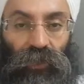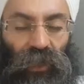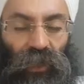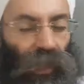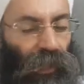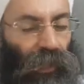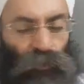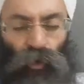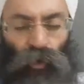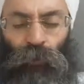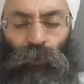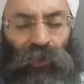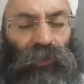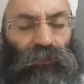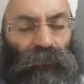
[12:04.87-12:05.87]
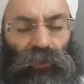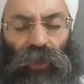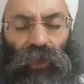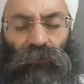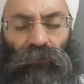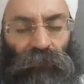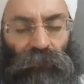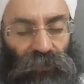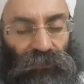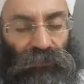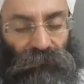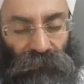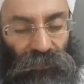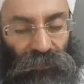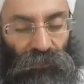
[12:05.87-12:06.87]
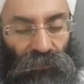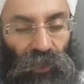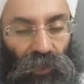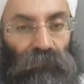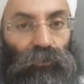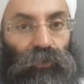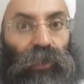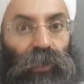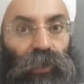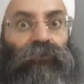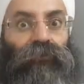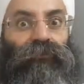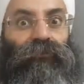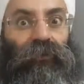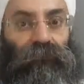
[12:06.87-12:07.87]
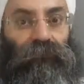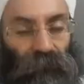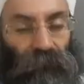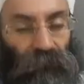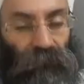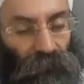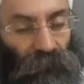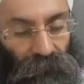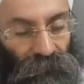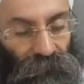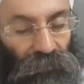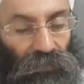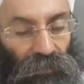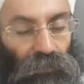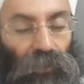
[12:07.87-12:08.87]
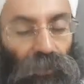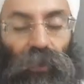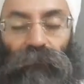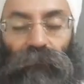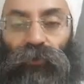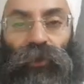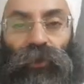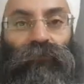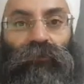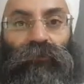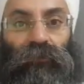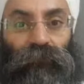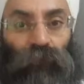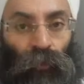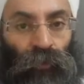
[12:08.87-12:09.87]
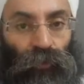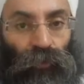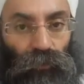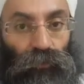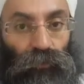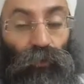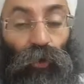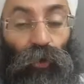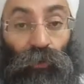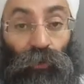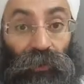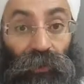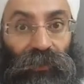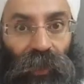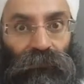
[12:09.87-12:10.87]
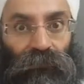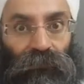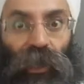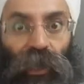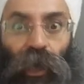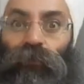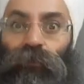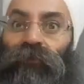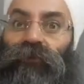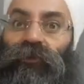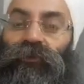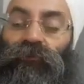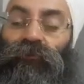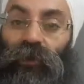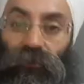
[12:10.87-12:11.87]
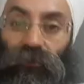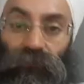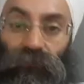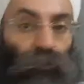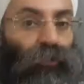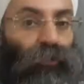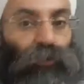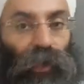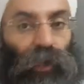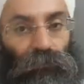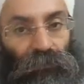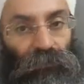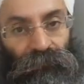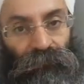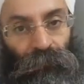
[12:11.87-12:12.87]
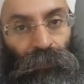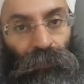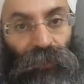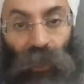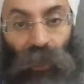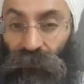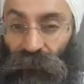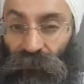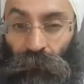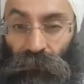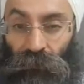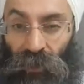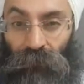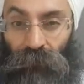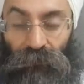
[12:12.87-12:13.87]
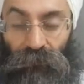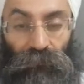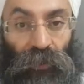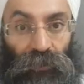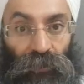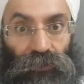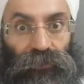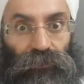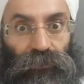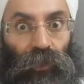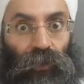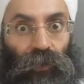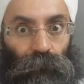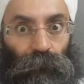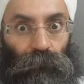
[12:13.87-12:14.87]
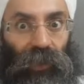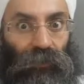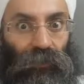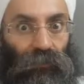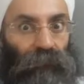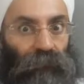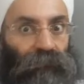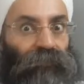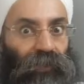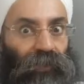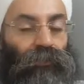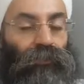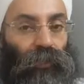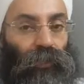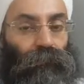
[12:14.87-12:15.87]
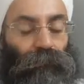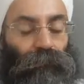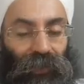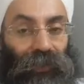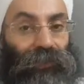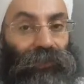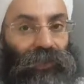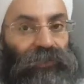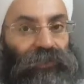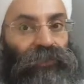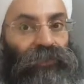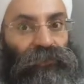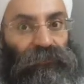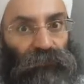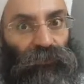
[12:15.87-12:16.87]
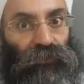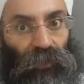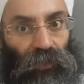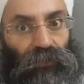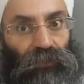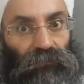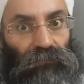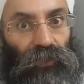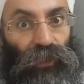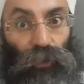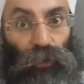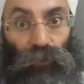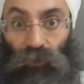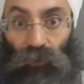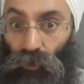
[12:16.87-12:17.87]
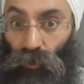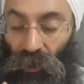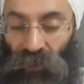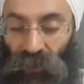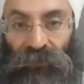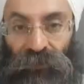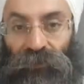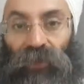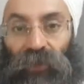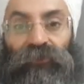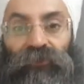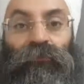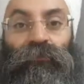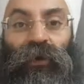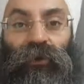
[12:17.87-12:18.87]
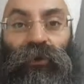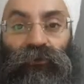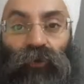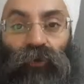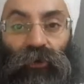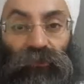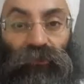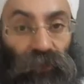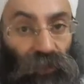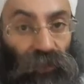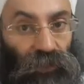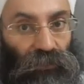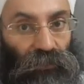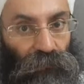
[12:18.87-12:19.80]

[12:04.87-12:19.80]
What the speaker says: And no matter whatever we try, whatever we feel, whatever we want to do, only that will happen which Maharaj want to happen. And sometimes Maharaj play very big lessons for the life. Guru Arjan Dev Ji Maharaj got shaheed